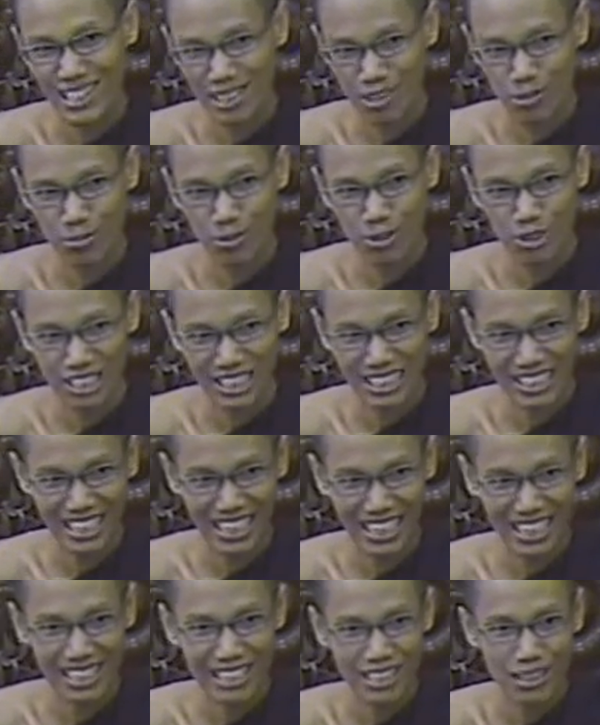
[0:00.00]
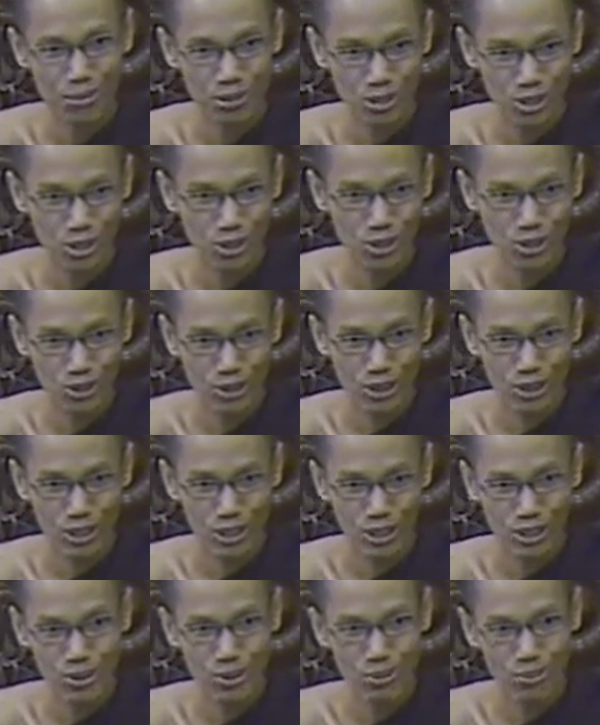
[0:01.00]
as a mudita. If so,
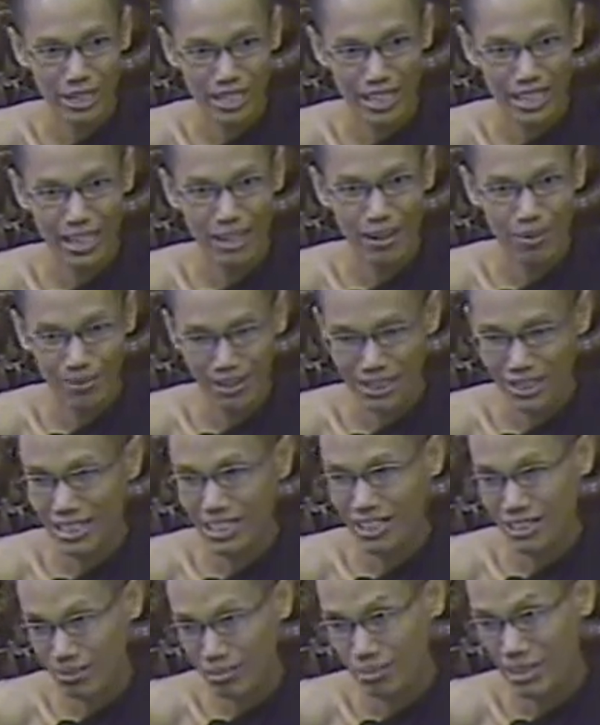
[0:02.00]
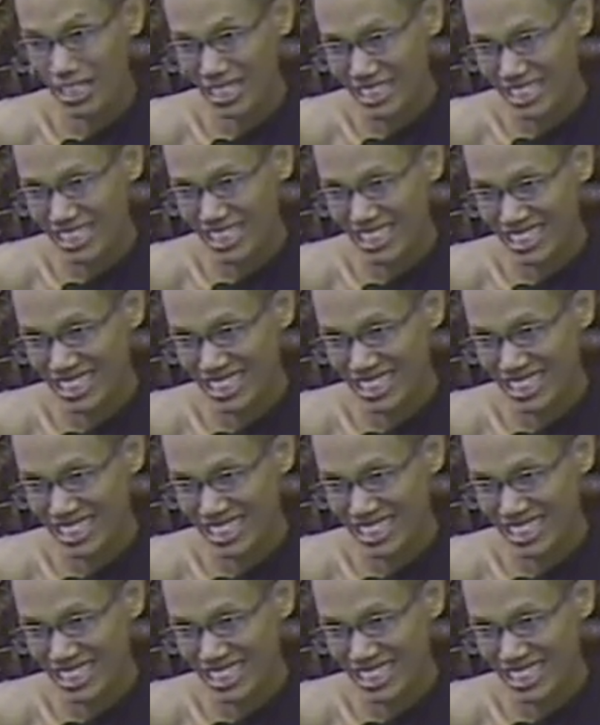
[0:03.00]
you may have attachment